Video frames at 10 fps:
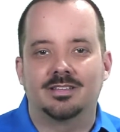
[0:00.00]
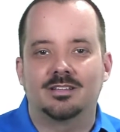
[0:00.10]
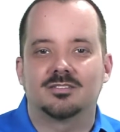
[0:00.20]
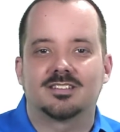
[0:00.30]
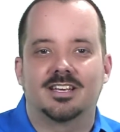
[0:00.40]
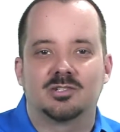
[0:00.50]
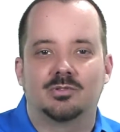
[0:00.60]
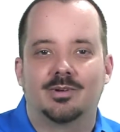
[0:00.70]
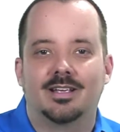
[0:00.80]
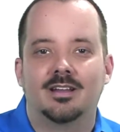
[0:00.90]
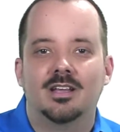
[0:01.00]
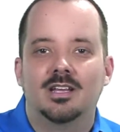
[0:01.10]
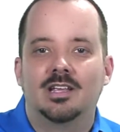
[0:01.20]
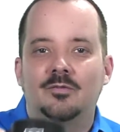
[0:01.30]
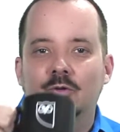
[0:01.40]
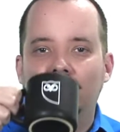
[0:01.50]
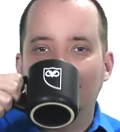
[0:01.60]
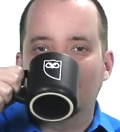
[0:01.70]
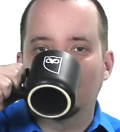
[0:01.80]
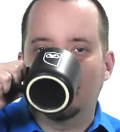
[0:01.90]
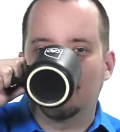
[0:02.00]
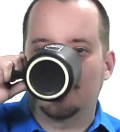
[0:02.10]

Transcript: That looks casual, right? If you're thinking about